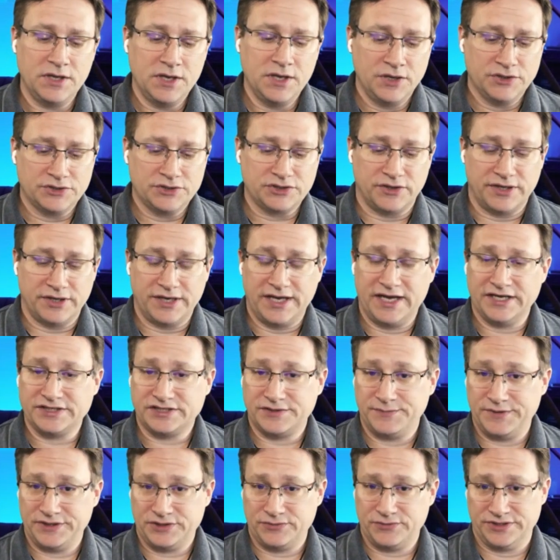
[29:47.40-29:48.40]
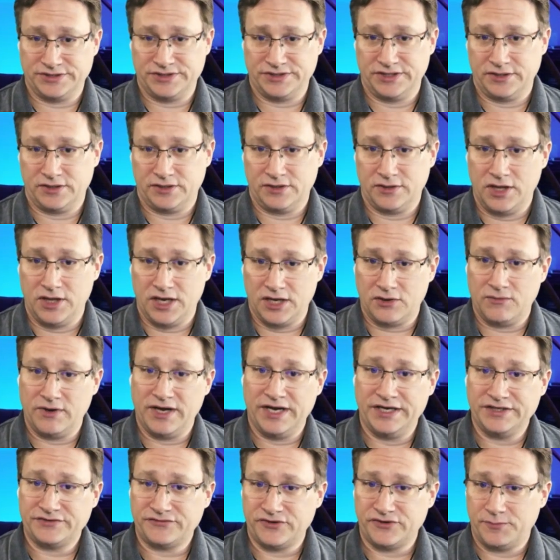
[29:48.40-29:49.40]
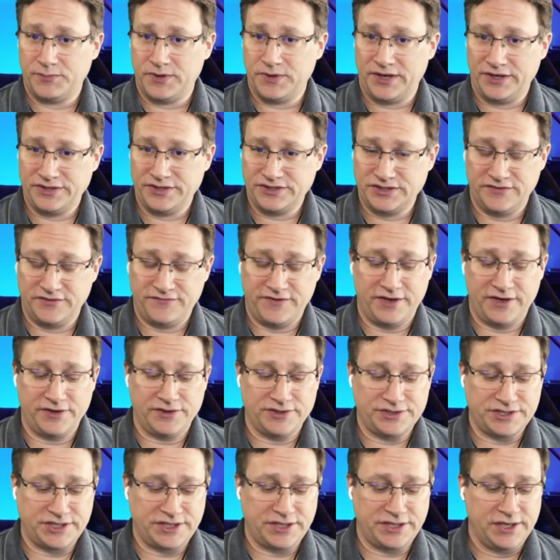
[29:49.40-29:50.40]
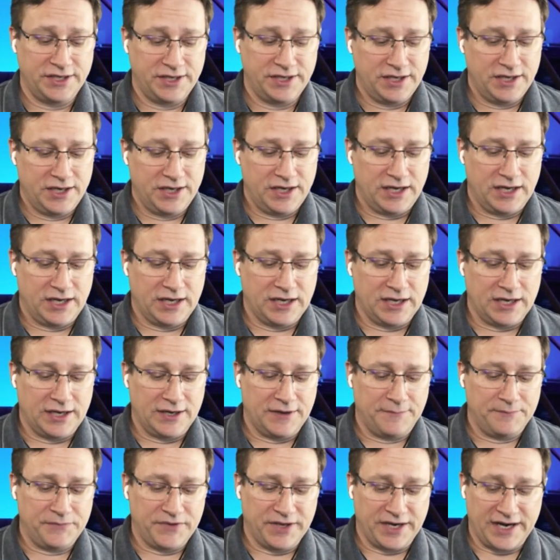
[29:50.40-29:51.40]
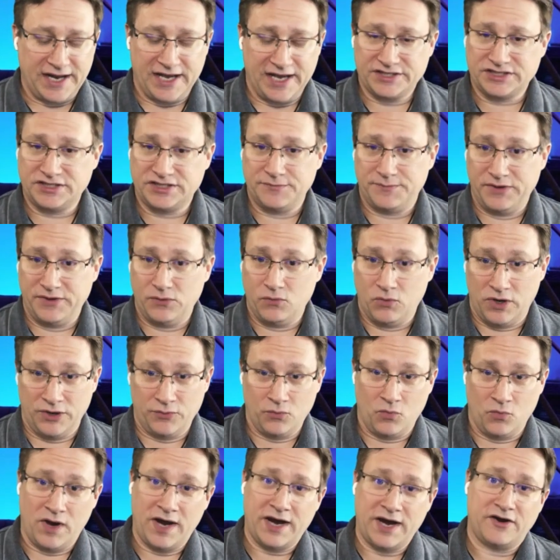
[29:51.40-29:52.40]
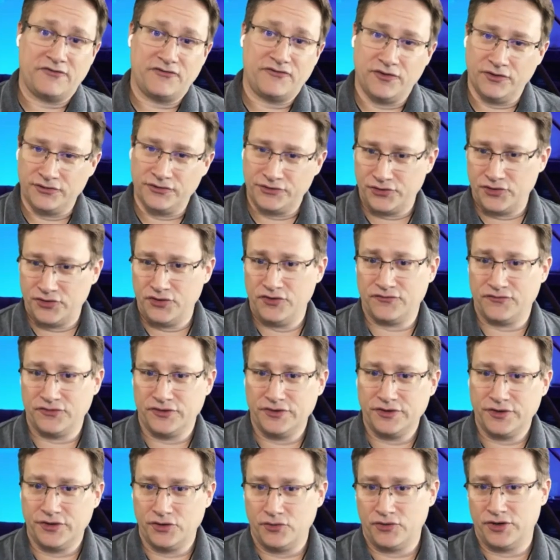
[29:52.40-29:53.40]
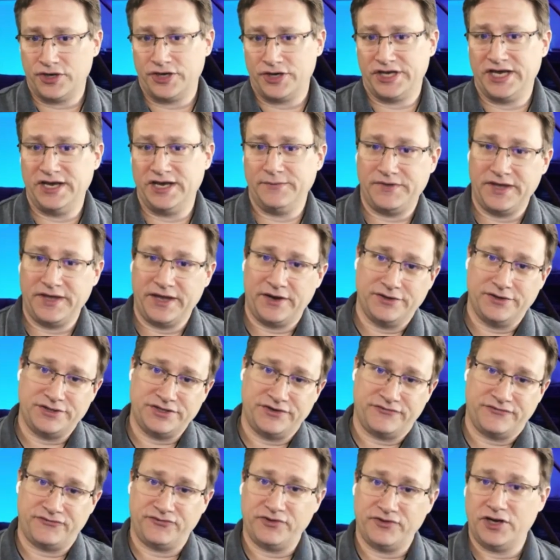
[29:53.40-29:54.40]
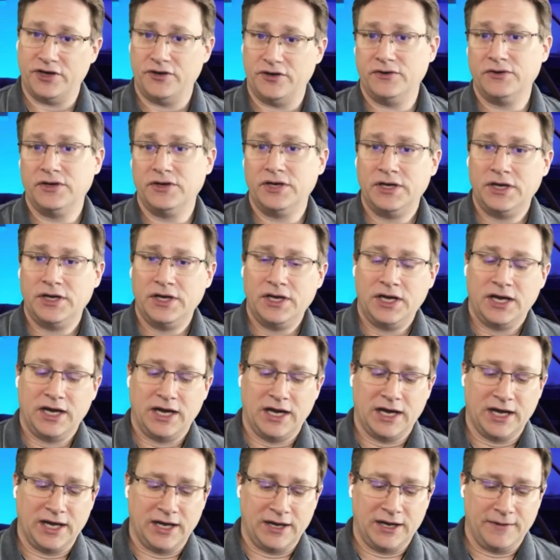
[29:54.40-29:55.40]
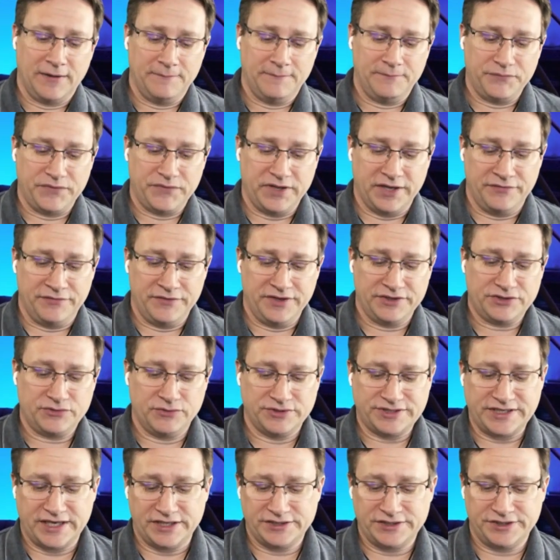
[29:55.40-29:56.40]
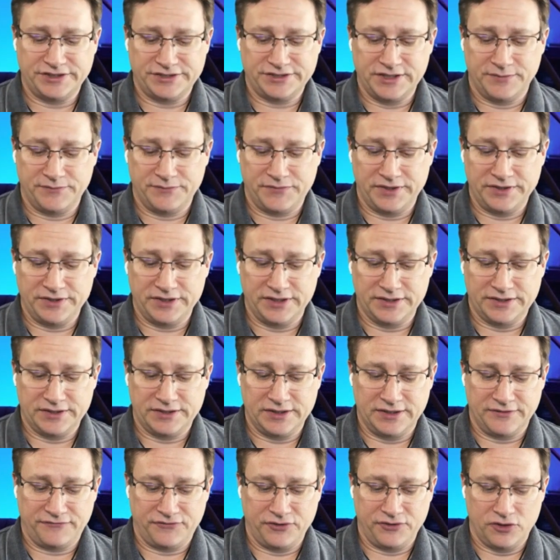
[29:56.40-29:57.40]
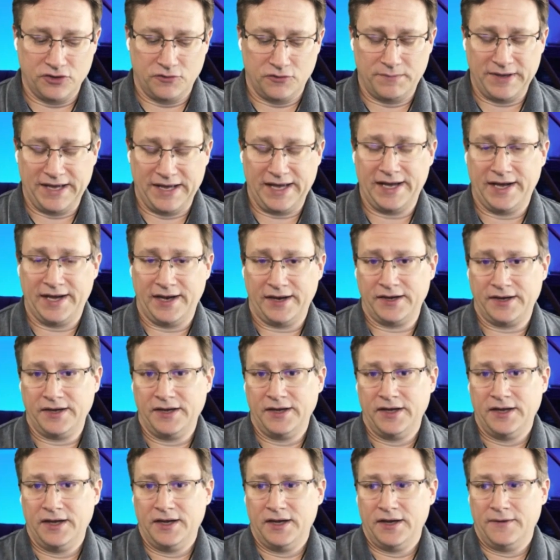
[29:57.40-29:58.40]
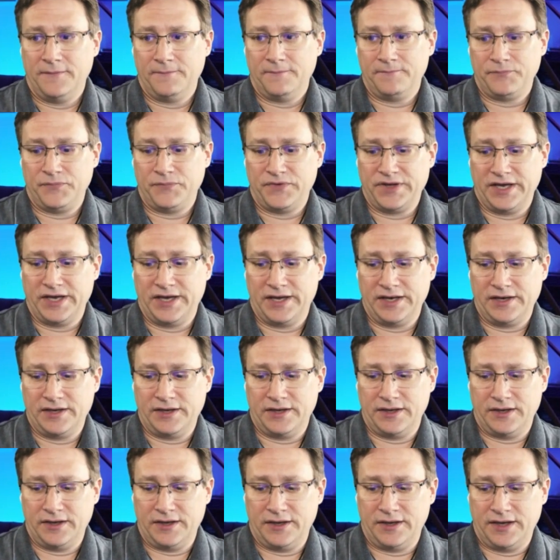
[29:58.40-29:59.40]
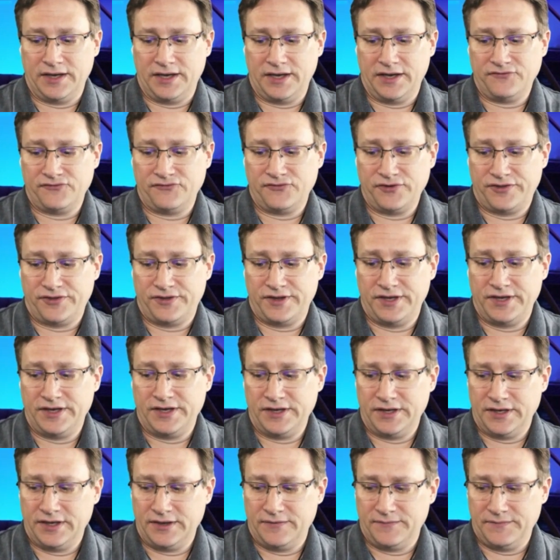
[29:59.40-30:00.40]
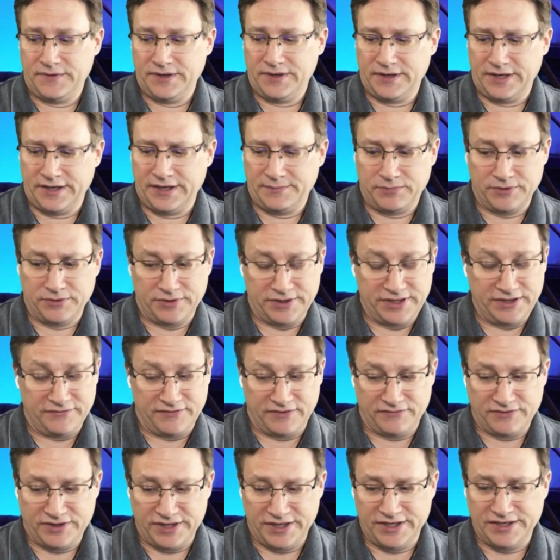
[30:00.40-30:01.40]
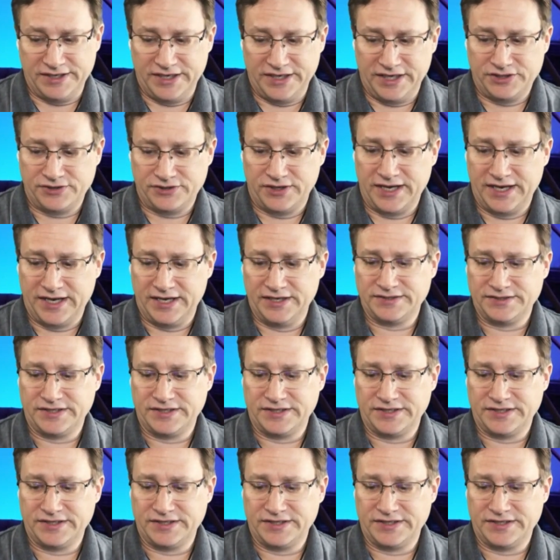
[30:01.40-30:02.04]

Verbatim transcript: So it has to be twisted clockwise for a positive energy. Um, and it has to be one wire folded over in order to keep the energy flow. Um, and this was actually something that, if you go back, that everything, I believe, everything in nature has